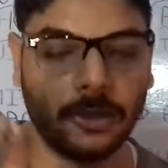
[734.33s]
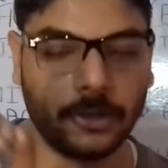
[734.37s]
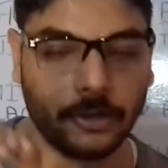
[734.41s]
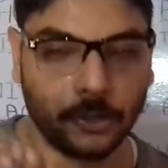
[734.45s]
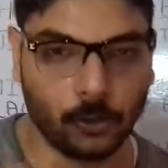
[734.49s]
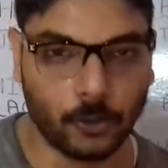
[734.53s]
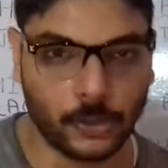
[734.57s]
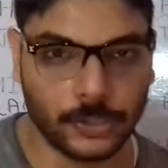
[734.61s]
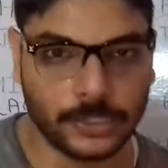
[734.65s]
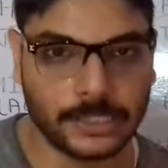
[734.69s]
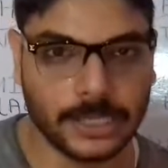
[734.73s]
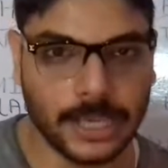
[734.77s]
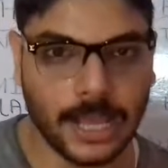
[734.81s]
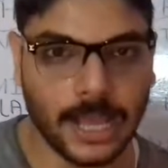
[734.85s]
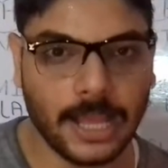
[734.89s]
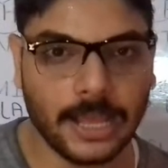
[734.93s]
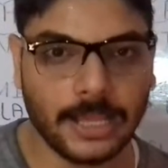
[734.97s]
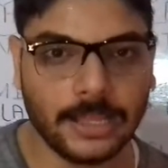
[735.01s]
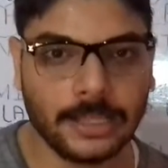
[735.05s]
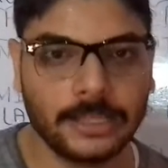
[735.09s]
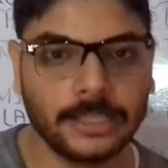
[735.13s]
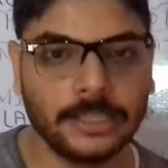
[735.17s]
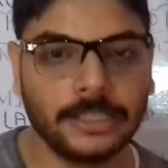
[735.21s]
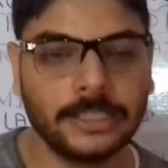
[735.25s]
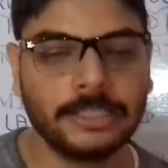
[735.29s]

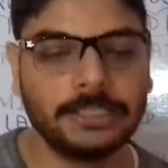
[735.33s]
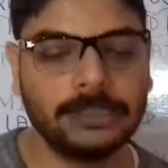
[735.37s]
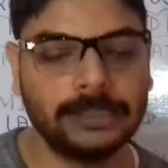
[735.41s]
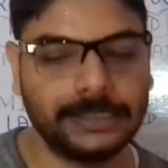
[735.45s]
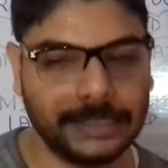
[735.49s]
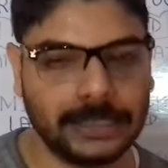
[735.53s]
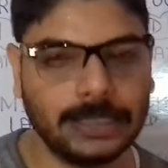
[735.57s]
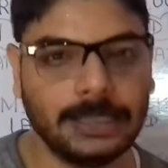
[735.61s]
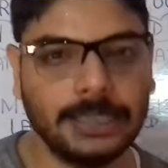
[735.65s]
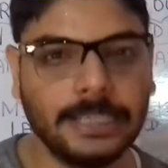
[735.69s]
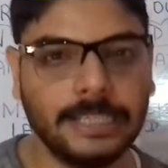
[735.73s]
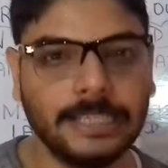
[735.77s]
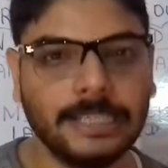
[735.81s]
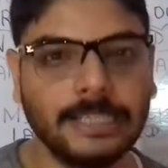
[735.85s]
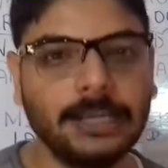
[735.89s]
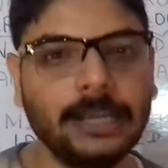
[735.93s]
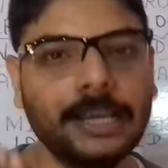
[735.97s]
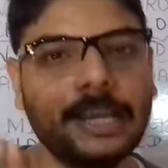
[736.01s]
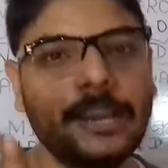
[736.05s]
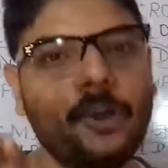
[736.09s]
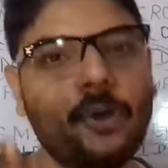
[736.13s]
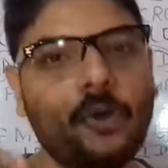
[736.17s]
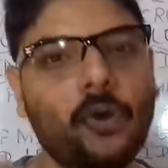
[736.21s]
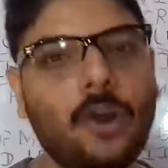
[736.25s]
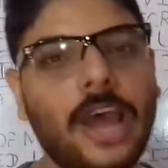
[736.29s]
nausea, chilling,
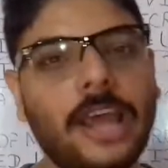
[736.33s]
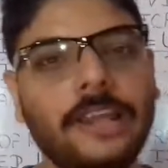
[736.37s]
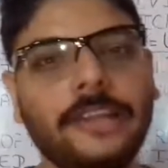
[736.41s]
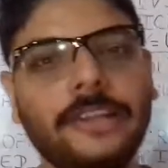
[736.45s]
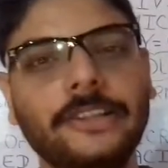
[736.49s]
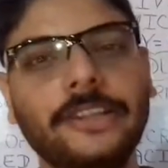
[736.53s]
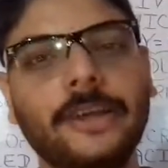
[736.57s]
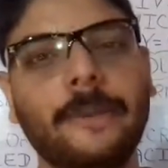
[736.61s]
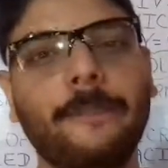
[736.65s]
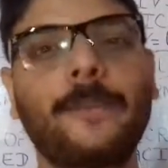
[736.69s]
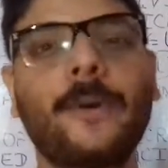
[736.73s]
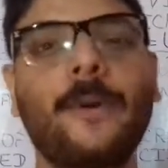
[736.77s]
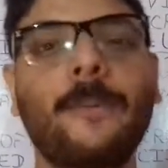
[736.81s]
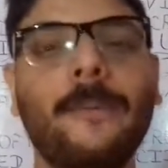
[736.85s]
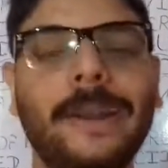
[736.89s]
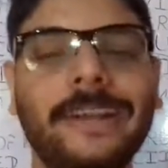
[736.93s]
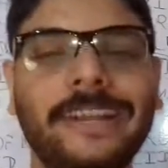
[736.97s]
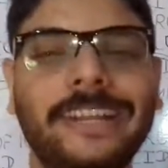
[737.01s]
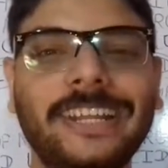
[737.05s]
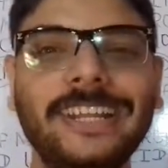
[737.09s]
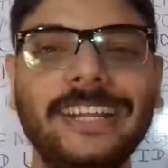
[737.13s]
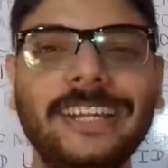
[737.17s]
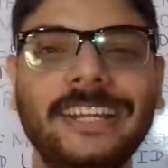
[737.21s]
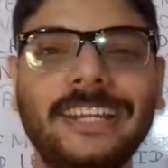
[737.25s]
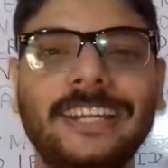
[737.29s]
or either the
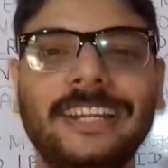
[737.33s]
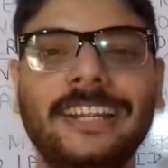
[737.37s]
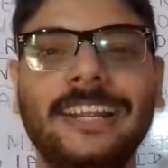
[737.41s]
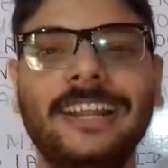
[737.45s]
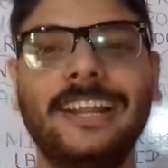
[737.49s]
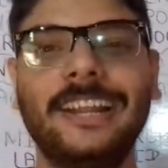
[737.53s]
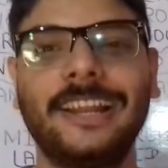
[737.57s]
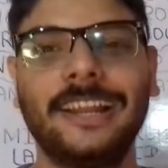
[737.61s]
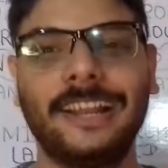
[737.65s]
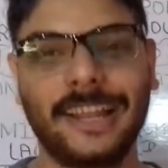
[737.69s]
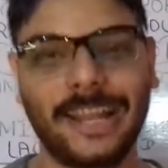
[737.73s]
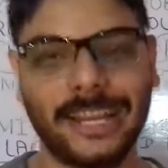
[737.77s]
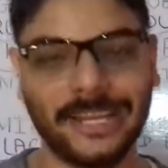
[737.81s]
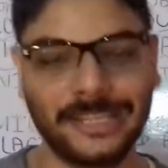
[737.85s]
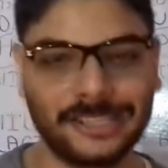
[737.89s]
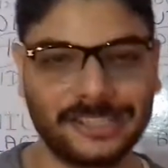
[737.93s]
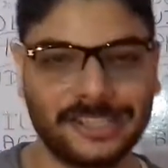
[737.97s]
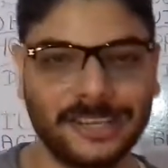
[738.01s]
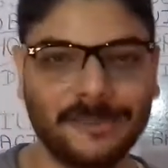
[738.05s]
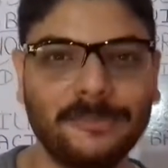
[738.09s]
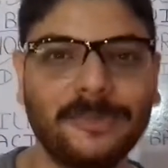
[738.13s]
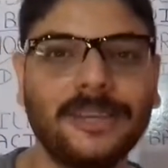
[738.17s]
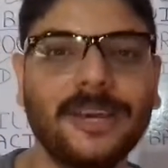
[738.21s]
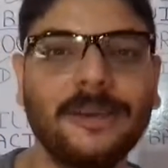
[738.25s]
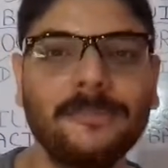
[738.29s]
vomiting like
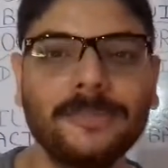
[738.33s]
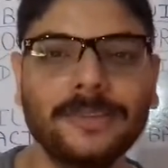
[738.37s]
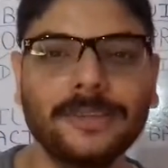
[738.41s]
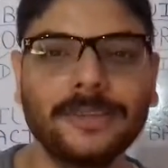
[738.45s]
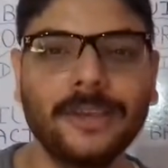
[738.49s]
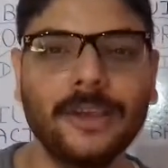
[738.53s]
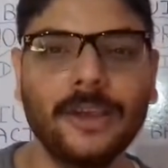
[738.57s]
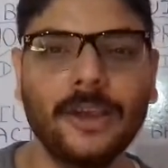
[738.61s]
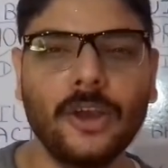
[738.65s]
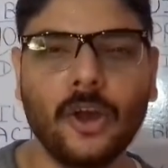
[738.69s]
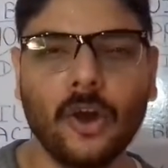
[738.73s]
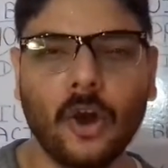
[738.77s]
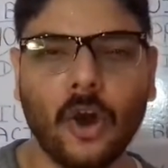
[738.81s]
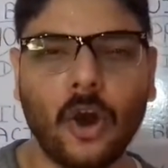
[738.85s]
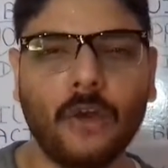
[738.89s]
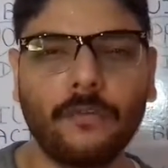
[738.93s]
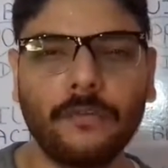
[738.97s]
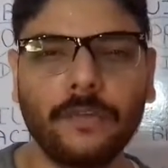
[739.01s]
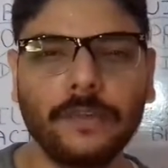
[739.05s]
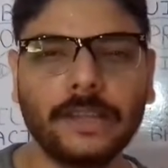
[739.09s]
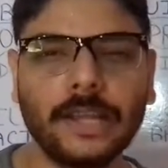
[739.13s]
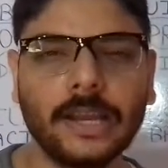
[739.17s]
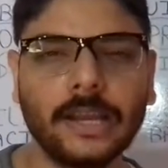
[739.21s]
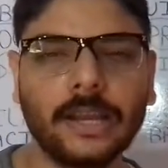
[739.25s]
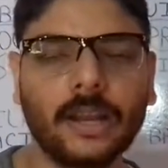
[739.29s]
symptoms,
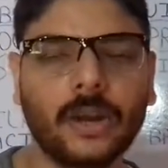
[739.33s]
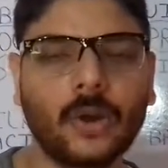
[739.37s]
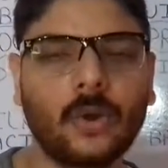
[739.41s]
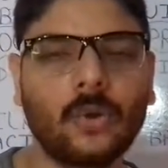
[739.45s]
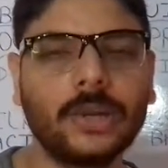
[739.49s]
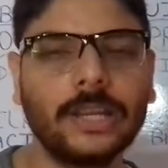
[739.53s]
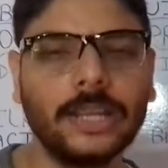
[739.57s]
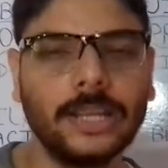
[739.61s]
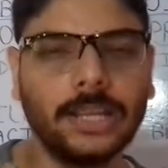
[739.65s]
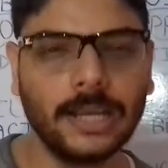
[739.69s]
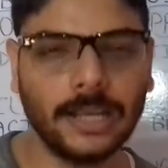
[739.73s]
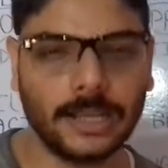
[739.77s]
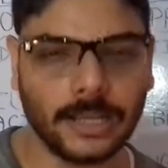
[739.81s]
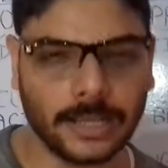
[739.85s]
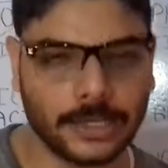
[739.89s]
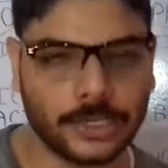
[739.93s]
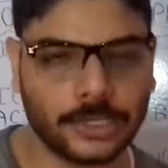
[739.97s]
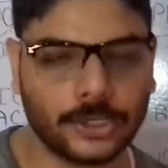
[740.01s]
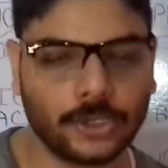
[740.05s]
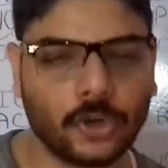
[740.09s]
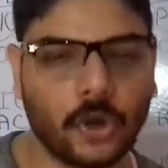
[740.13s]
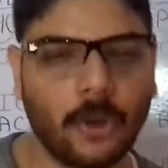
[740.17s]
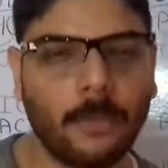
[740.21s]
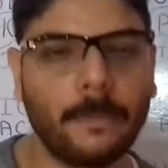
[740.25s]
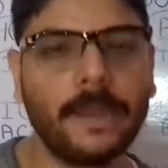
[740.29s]
often the chronical
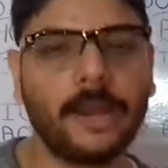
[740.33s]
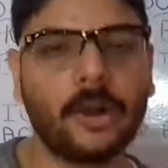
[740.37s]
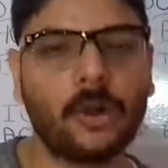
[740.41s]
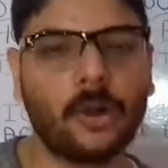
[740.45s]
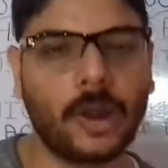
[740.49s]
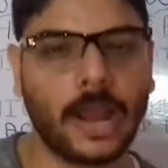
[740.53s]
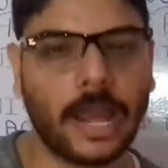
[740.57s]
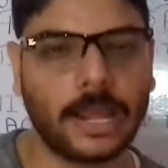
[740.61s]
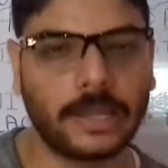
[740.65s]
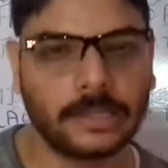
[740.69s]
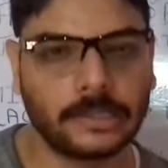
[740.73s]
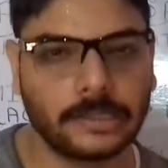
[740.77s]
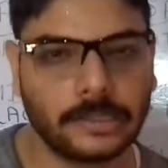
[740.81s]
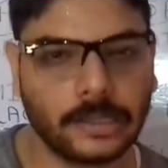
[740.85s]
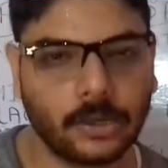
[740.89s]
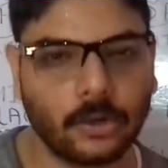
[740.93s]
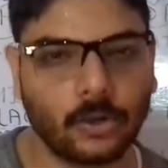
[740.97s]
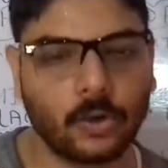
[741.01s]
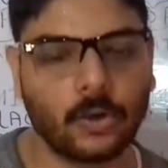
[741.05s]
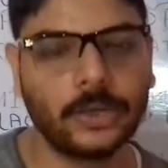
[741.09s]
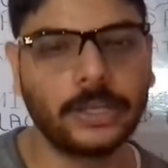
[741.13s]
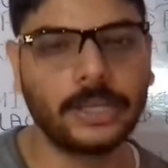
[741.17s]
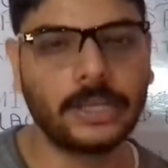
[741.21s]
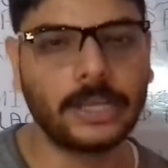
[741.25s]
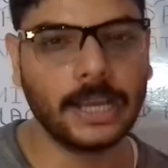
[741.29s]
stomach or either the
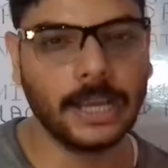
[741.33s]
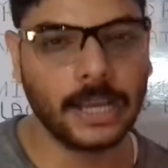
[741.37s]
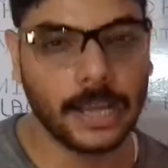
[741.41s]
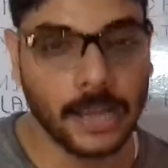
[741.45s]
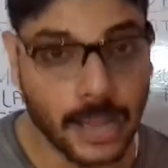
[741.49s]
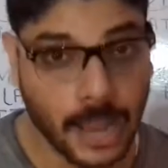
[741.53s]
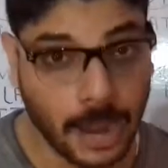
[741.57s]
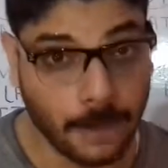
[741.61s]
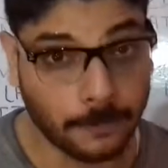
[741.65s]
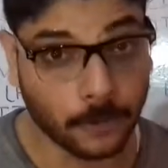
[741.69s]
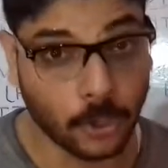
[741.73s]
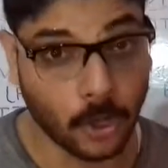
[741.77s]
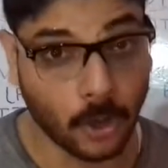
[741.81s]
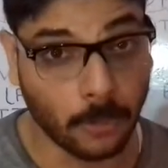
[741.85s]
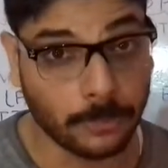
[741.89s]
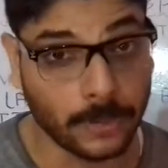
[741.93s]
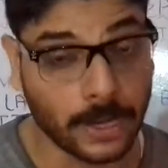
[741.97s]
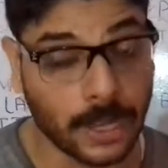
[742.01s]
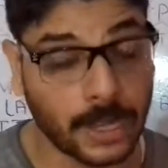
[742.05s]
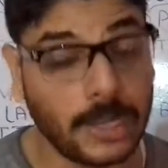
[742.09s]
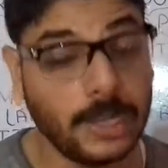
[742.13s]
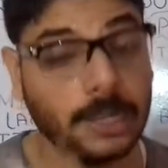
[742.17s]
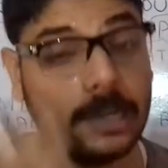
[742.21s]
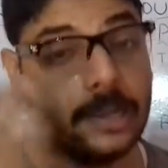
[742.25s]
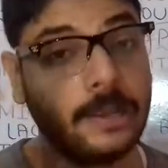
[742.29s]
chronical
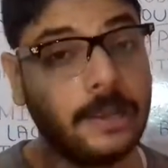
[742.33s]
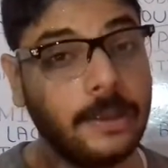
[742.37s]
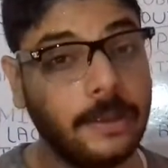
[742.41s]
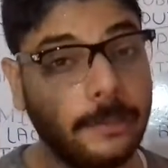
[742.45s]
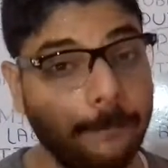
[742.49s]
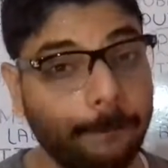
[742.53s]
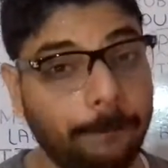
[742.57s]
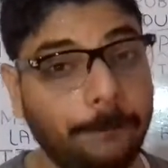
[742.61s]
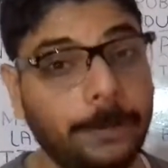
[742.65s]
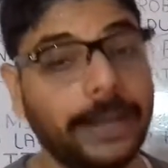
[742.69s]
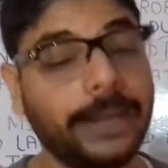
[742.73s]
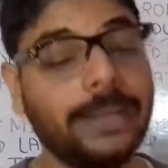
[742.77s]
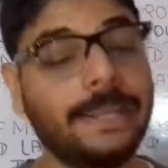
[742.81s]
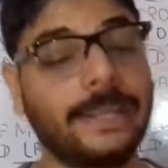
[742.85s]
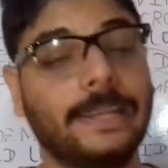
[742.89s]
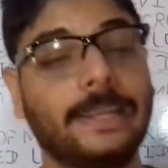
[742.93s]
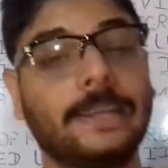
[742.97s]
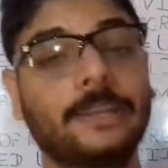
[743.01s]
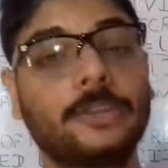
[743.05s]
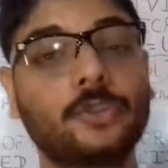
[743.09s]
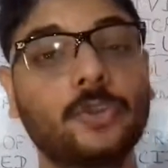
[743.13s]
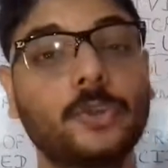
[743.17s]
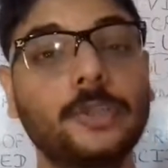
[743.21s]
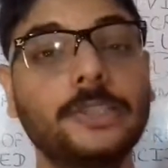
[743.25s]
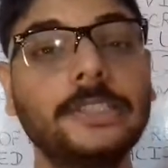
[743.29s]
abdominal pain.
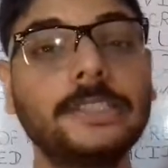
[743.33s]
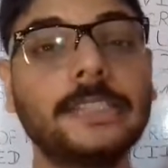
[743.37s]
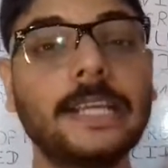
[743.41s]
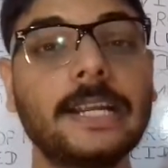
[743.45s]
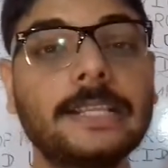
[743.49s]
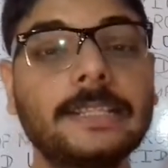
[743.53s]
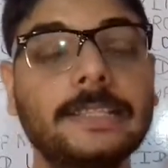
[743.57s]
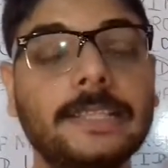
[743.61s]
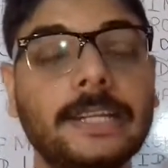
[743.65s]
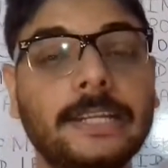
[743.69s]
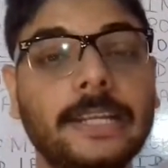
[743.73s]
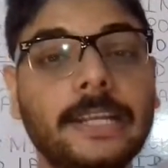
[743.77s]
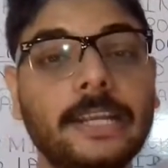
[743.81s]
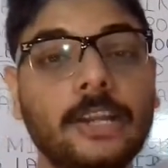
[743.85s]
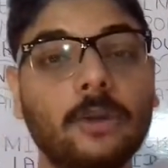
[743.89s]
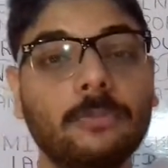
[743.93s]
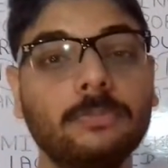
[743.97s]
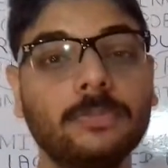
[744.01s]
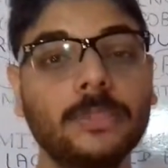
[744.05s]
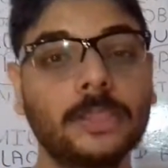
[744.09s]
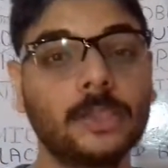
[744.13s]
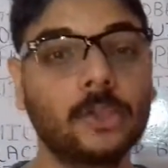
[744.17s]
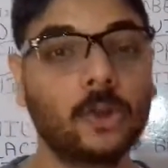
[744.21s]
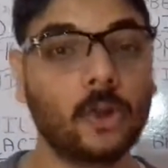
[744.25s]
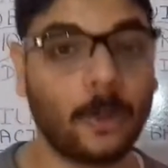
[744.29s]
So these are certain
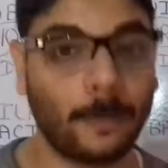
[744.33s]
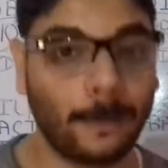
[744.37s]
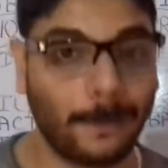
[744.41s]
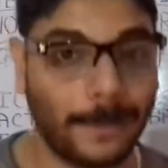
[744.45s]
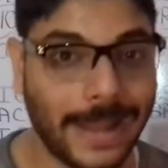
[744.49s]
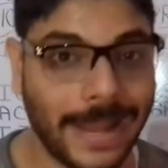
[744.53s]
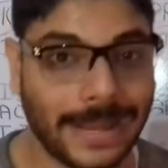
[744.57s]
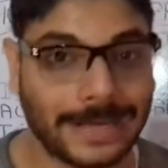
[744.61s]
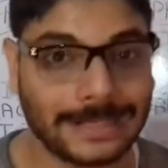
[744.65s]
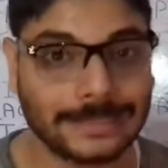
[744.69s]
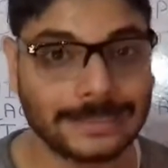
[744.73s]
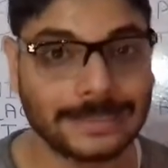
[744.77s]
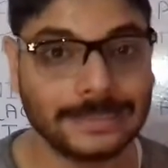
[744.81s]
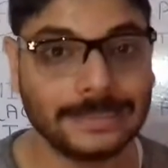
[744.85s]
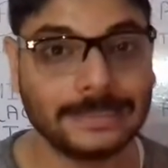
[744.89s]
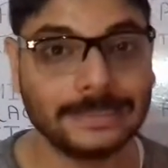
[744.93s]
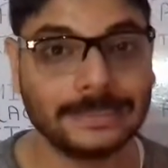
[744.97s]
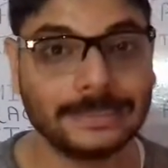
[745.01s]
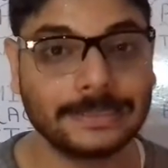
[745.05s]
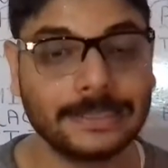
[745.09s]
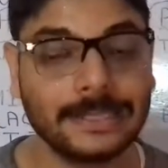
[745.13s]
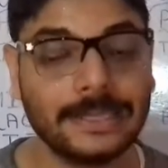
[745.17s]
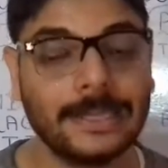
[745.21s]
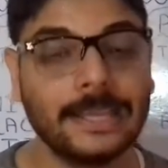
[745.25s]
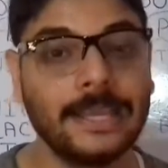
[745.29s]
of the
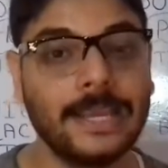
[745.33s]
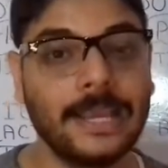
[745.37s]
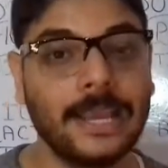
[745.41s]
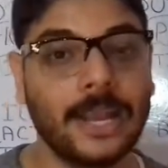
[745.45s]
complexions